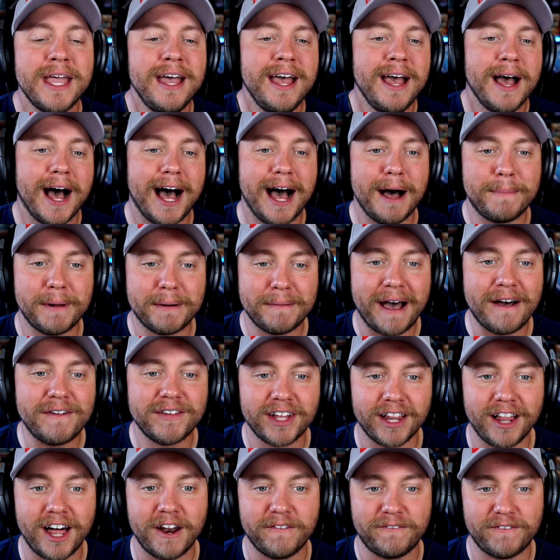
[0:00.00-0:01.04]
uh, but I'm
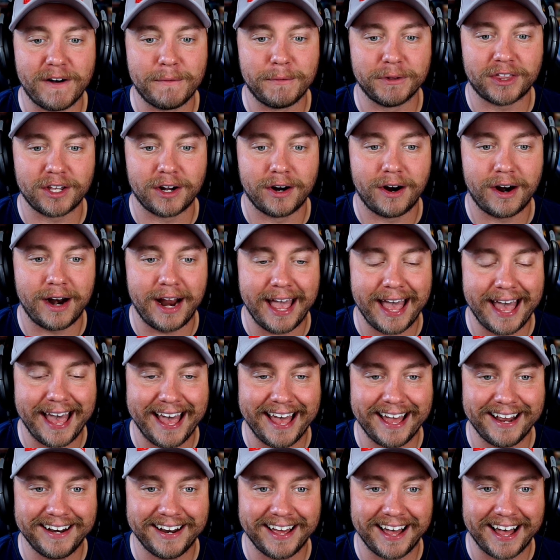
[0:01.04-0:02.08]
having a lot of fun with her,
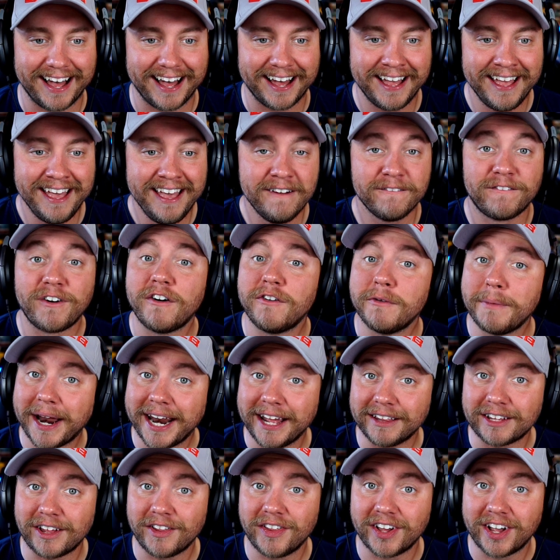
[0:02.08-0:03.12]
and uh, for everybody
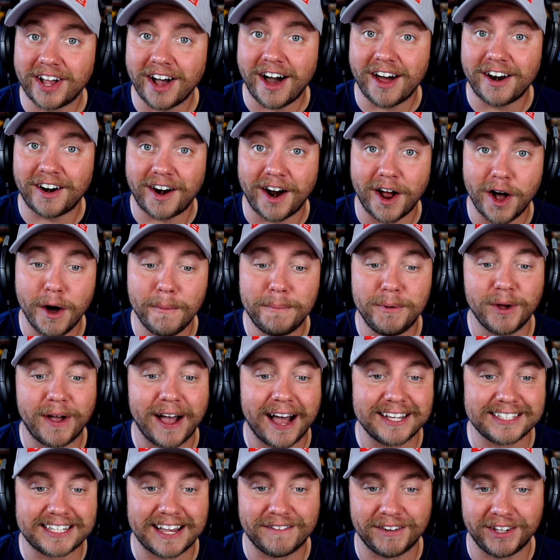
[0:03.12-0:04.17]
out there that got her, I hope you
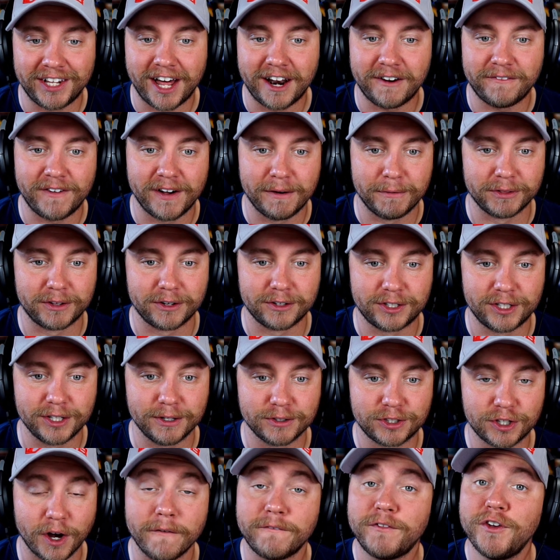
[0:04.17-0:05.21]
guys have a lot of fun with her
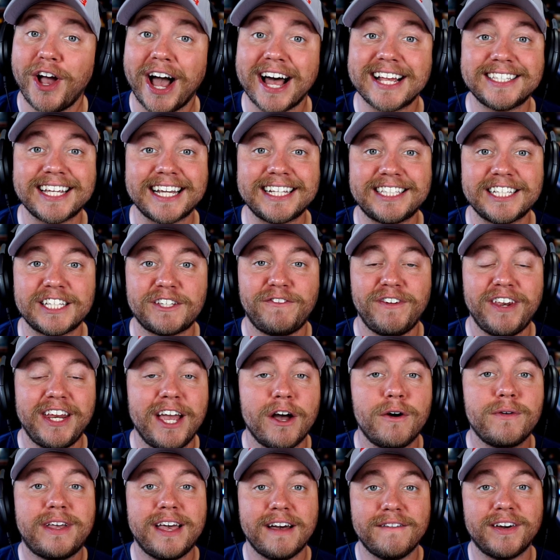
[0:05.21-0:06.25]
too. So if you guys like this
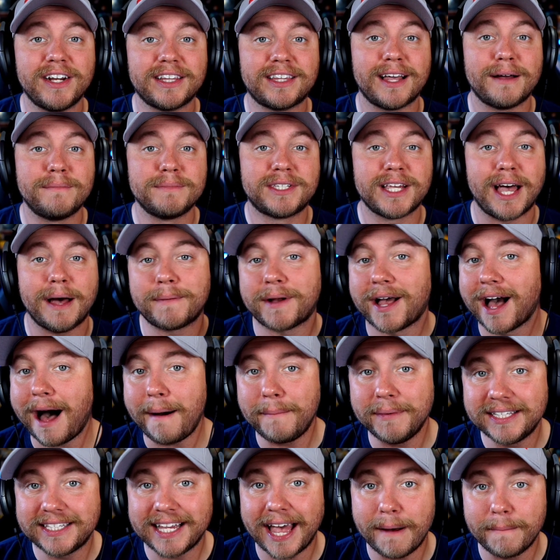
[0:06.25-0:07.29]
video, give it a thumbs up.
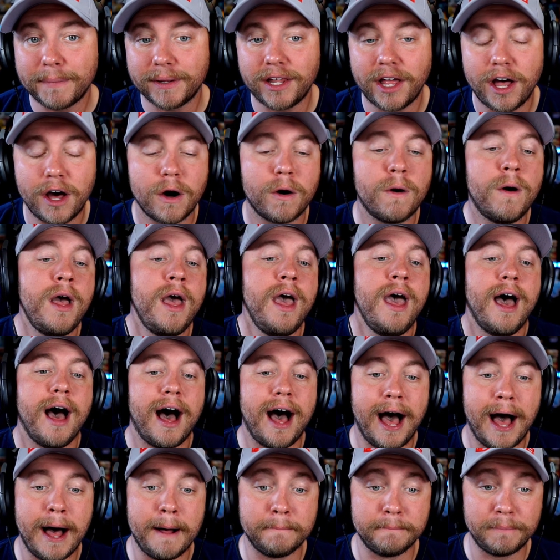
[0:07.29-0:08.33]
Comment down below
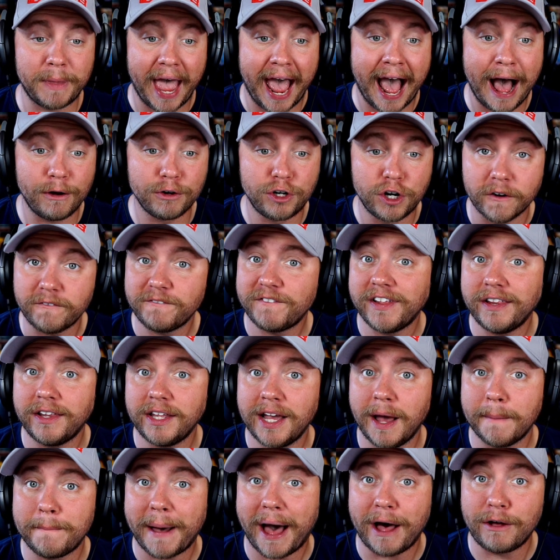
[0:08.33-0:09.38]
um, how you're
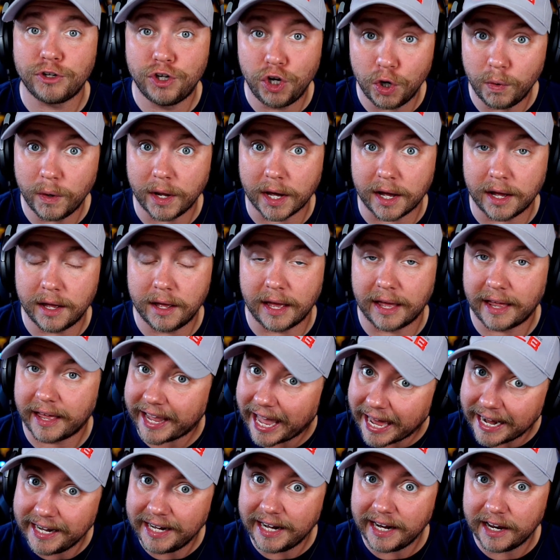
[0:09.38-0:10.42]
feeling about Yuna.
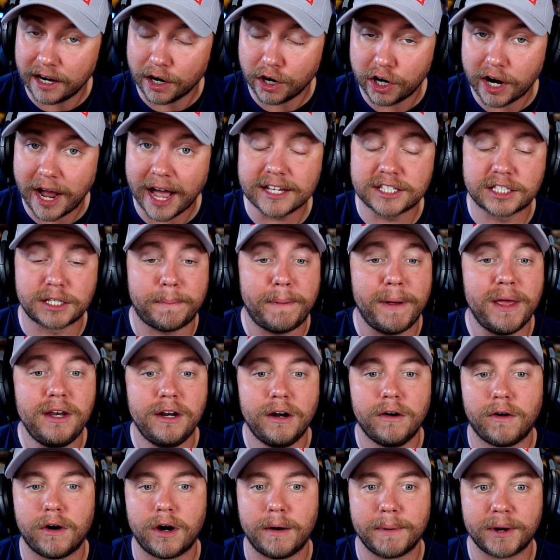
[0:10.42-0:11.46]
Like, I need to hear your guys'
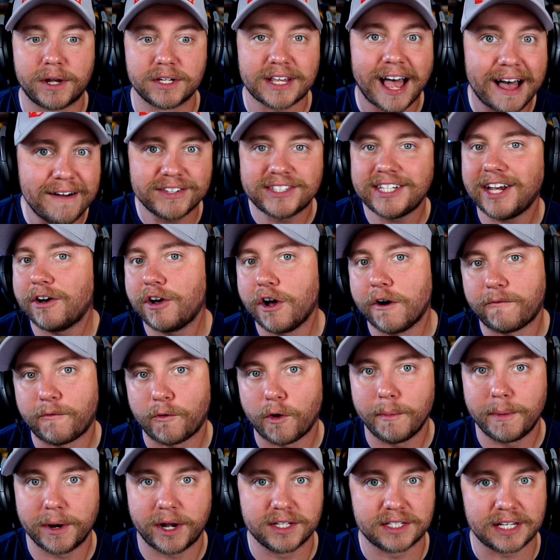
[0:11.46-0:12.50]
opinion on her because obviously I'll go
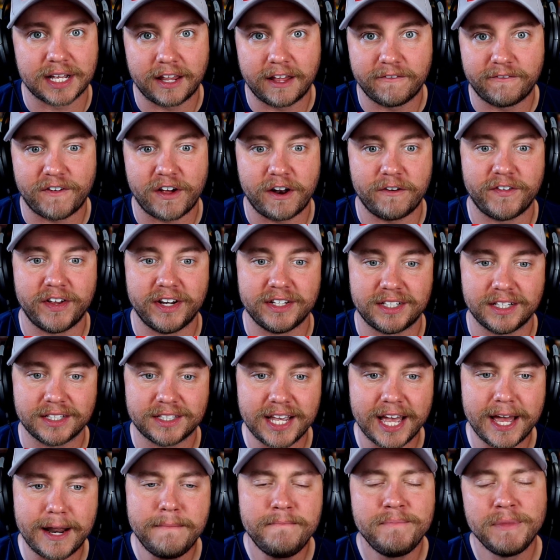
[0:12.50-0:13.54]
for her because I love Final Fantasy
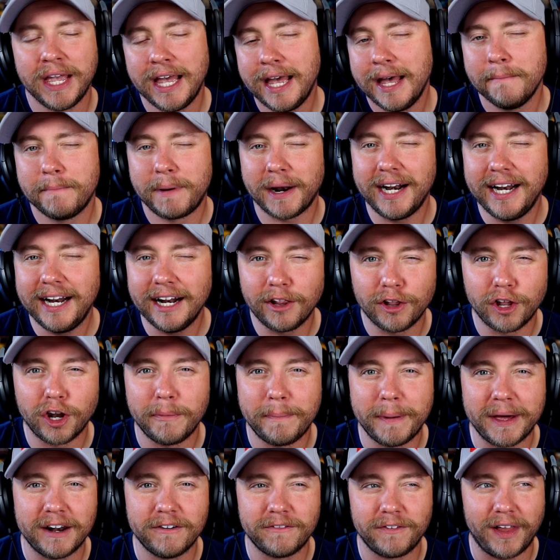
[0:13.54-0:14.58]
X, but I need a little
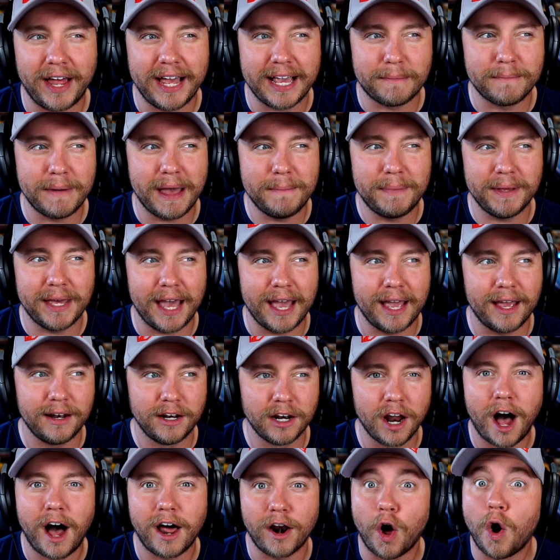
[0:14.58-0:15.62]
bit of like maybe a
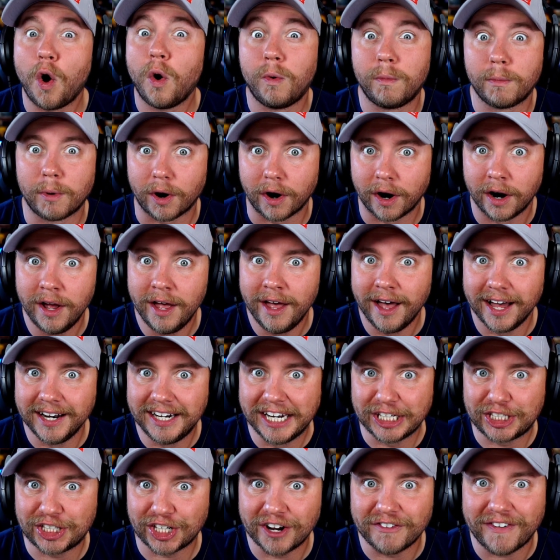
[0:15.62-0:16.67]
non-Homer
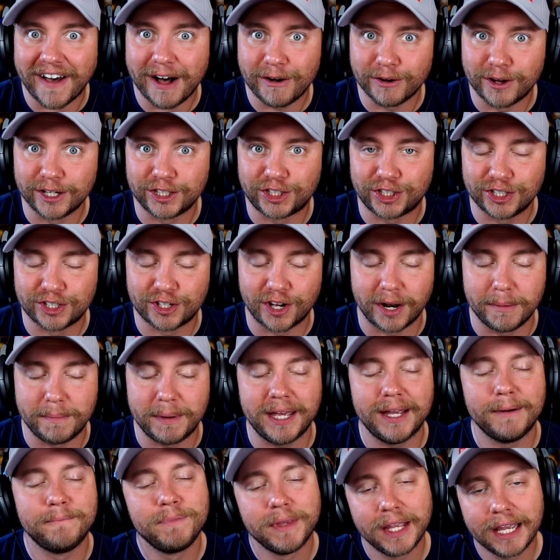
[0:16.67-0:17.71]
edition of how good she's going to
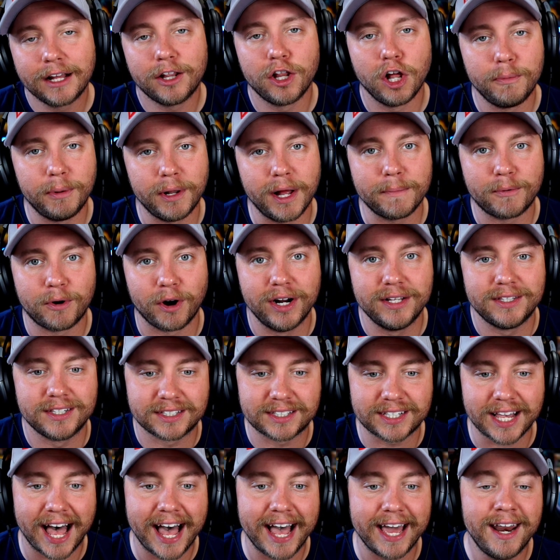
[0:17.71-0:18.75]
be. Global upgrades
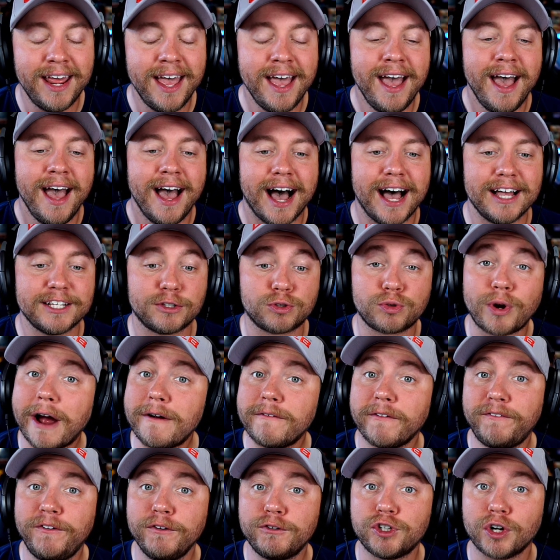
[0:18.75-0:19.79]
aside, uh,
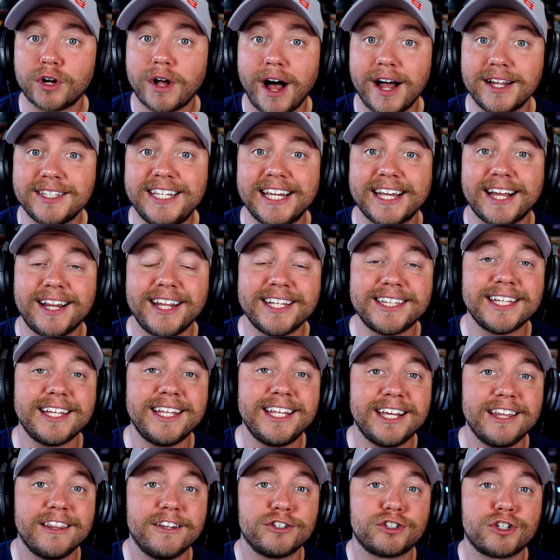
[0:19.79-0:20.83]
subscribe for future content. Click the
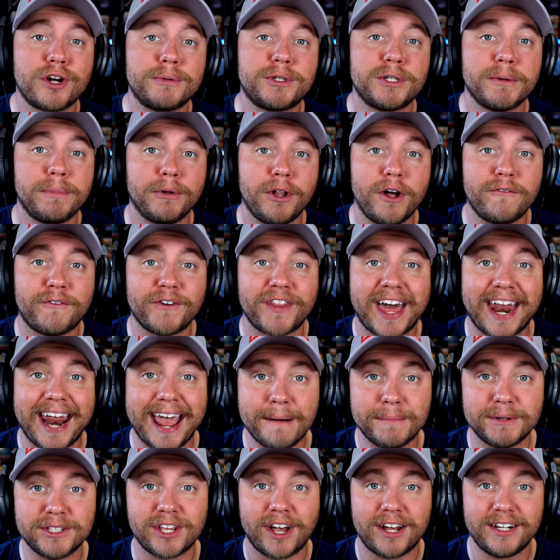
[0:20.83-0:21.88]
link in the description below for that
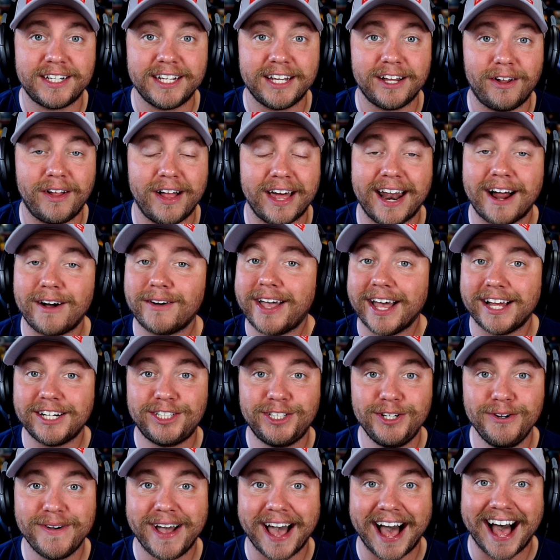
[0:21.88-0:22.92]
Amazon deal, and I'll
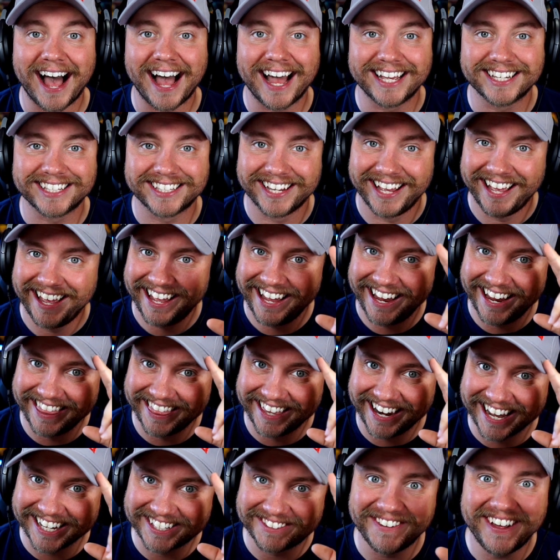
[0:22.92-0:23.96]
catch you guys in
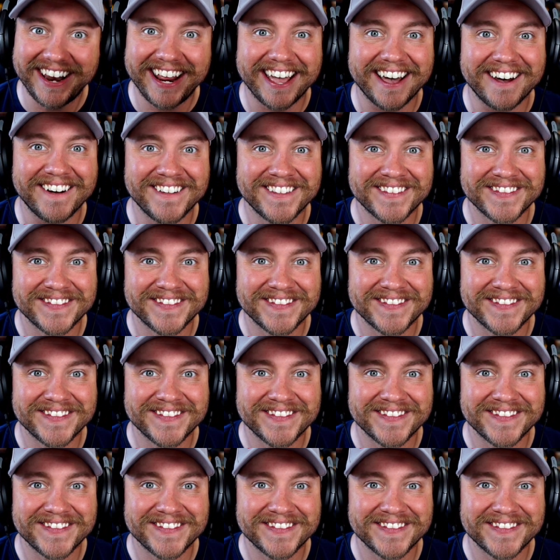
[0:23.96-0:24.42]
the next video.